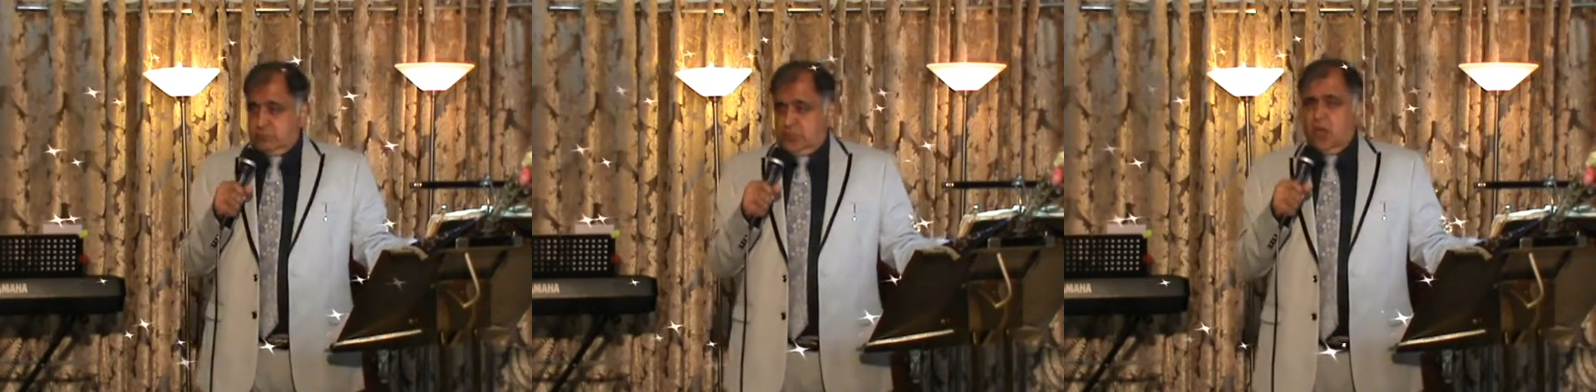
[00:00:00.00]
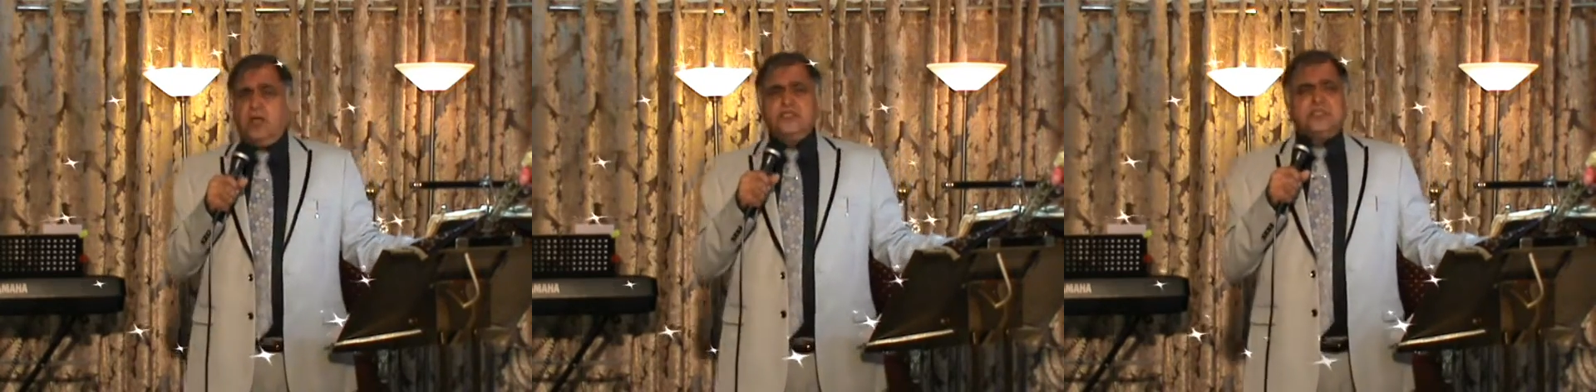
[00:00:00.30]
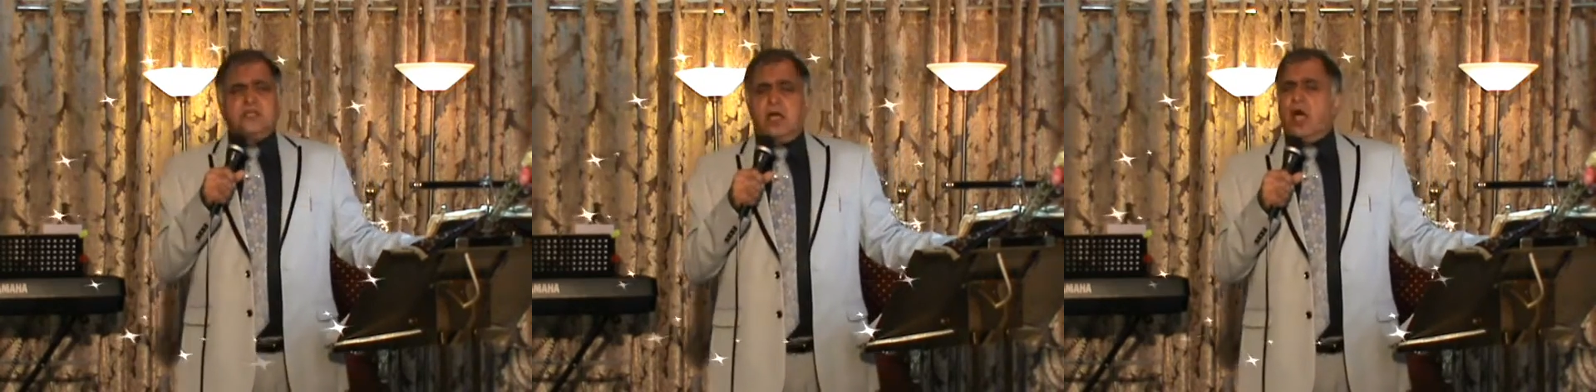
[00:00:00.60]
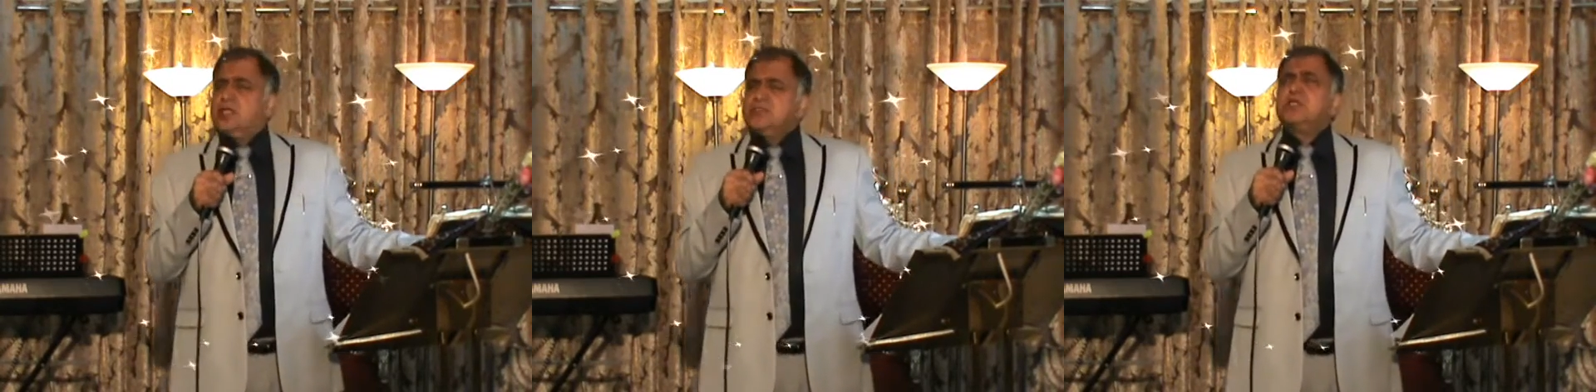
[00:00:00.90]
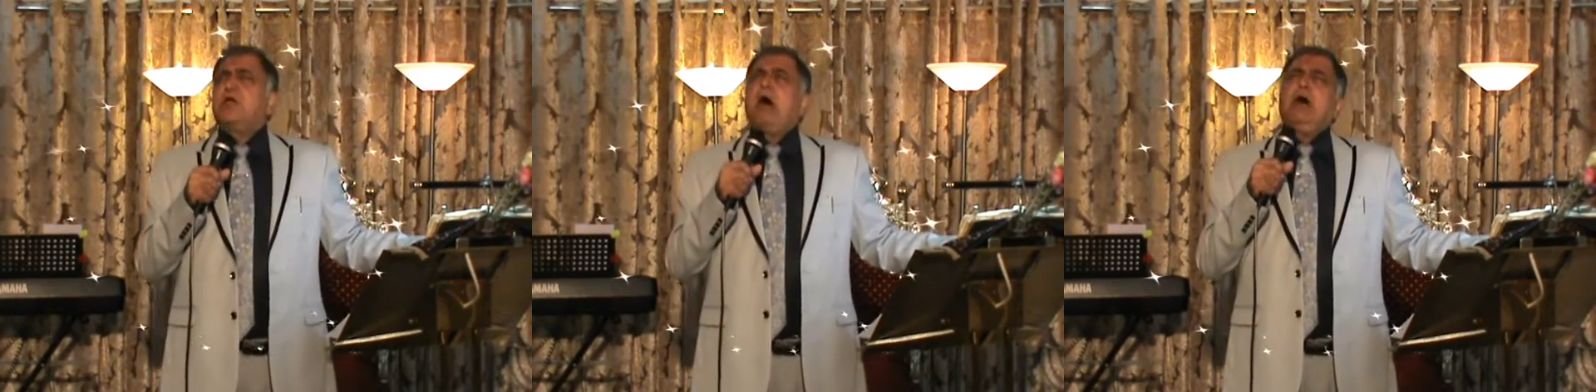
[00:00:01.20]
God is a God, he's
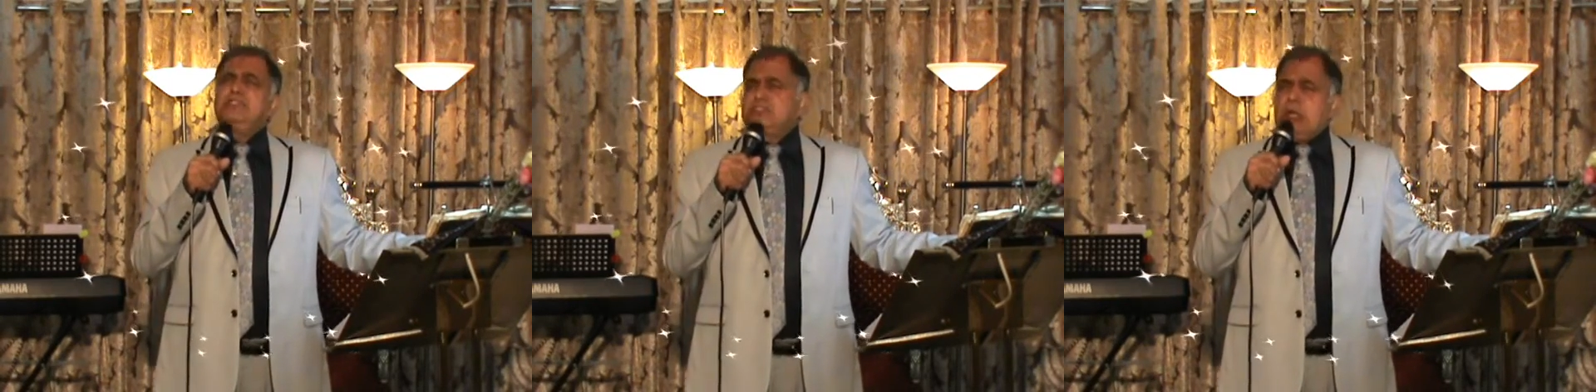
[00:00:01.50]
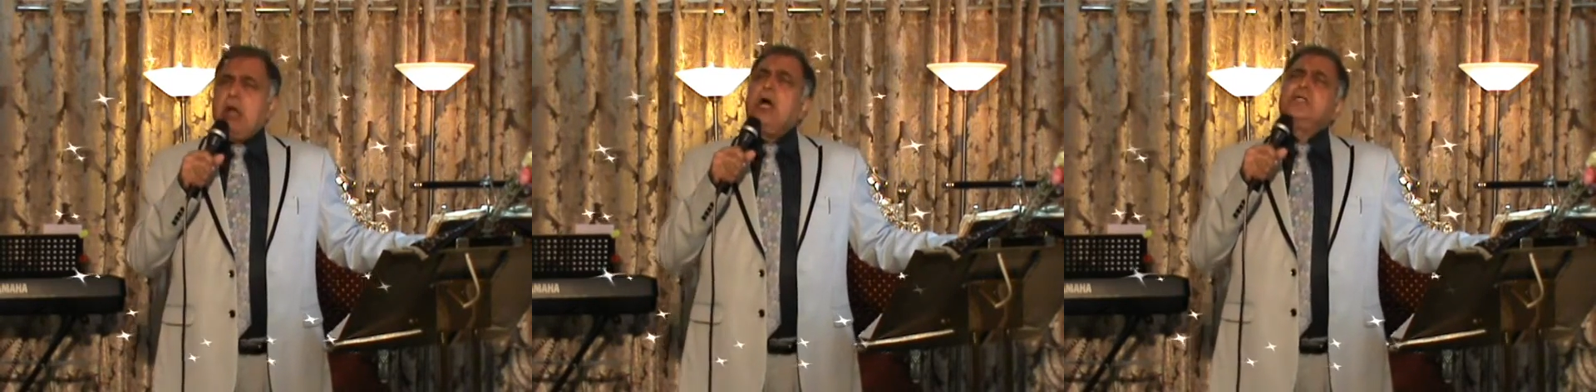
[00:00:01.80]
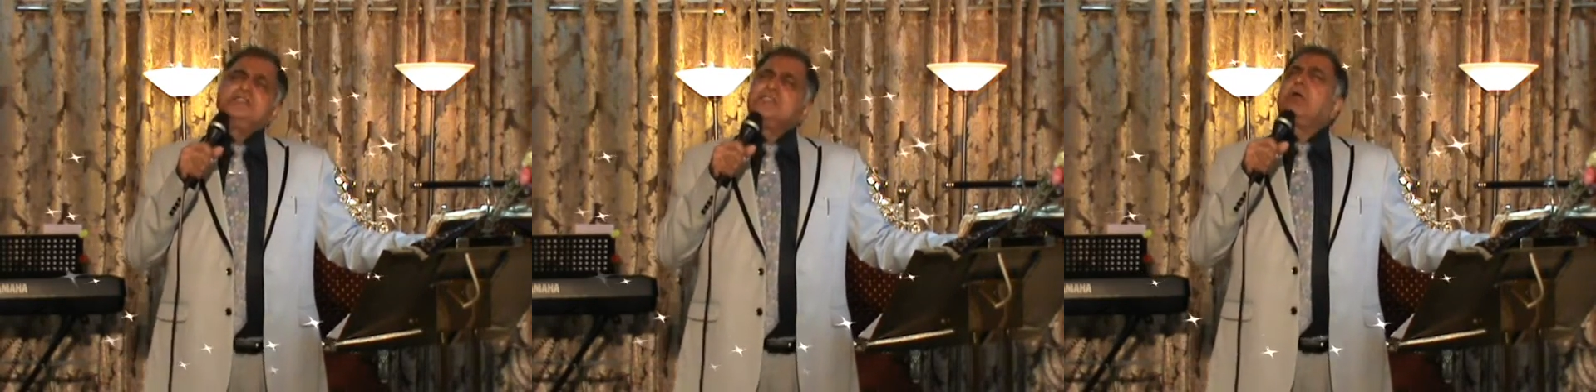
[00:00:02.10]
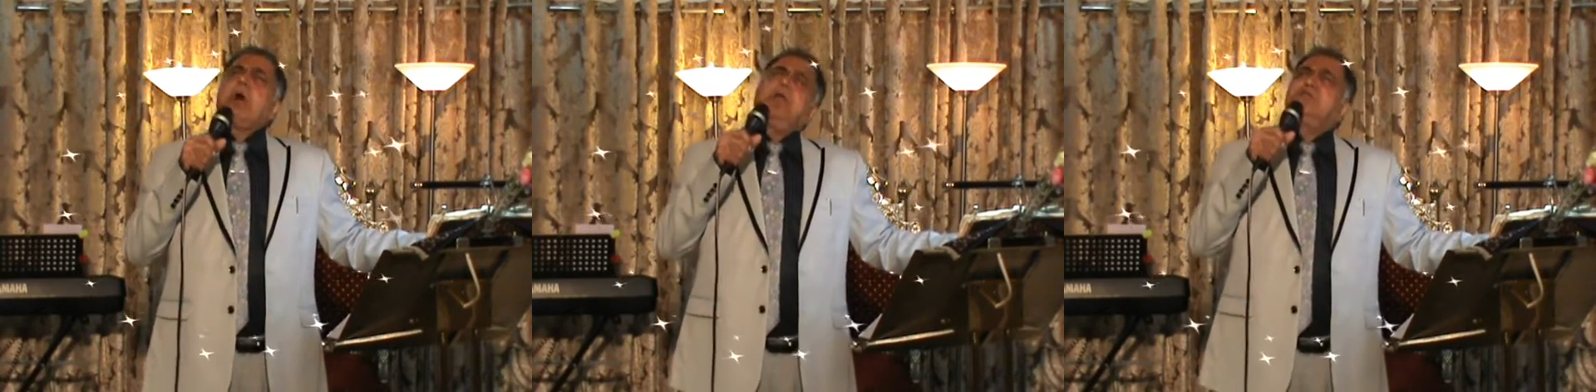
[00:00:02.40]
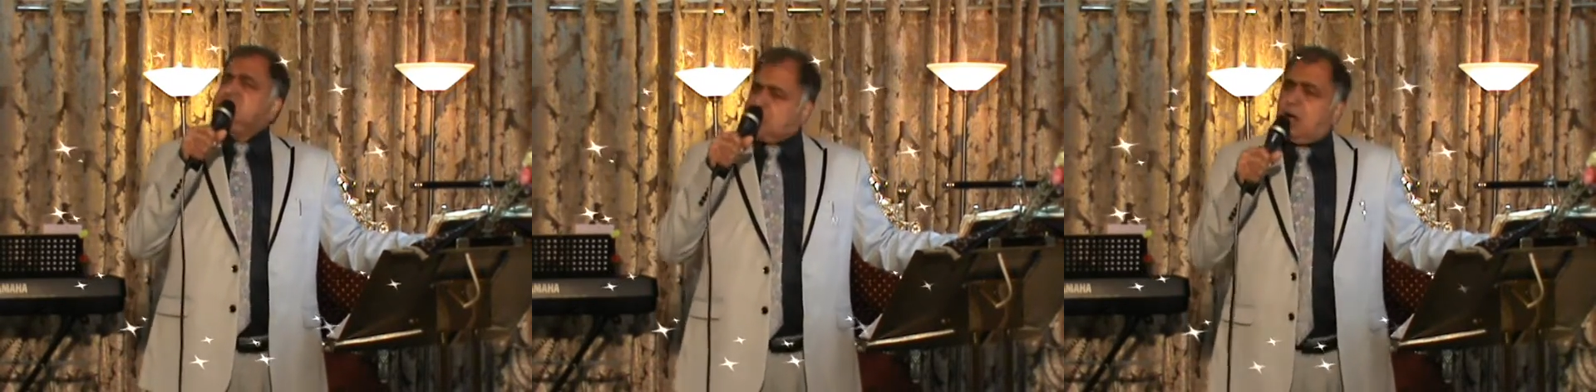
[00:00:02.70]
a God, he's a God, he's a God,
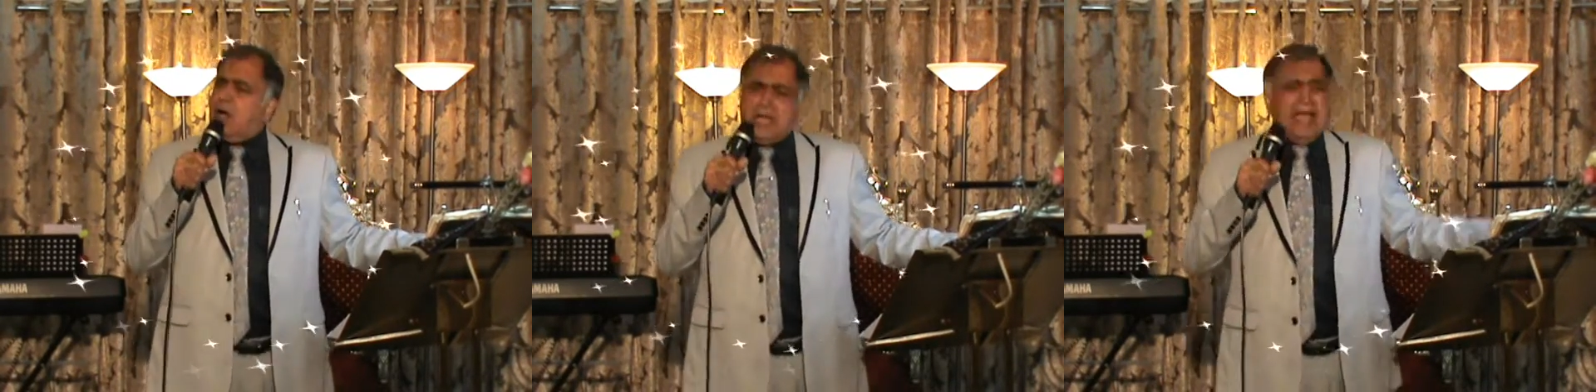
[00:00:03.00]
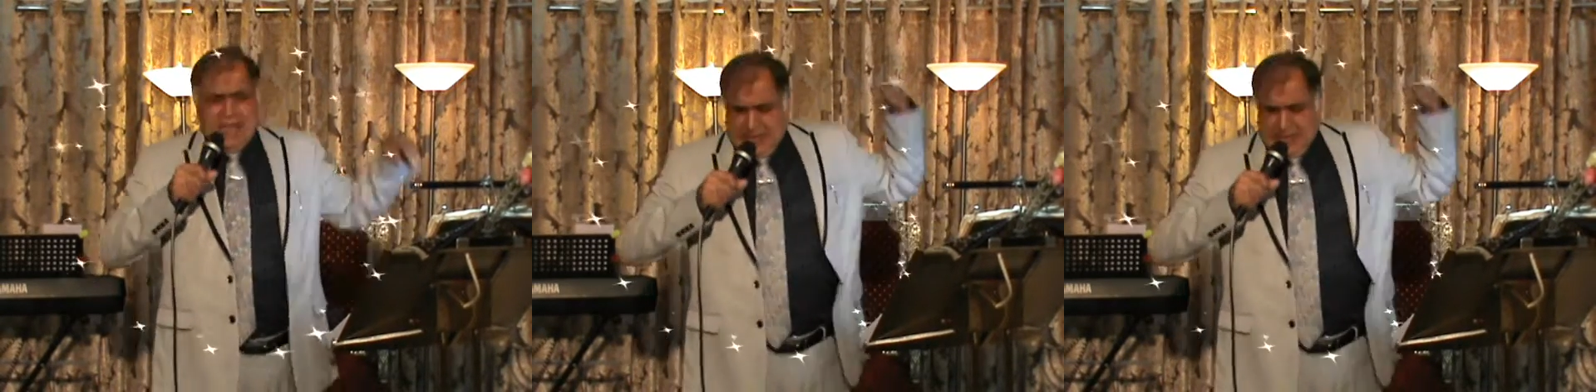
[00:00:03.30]
he's a God.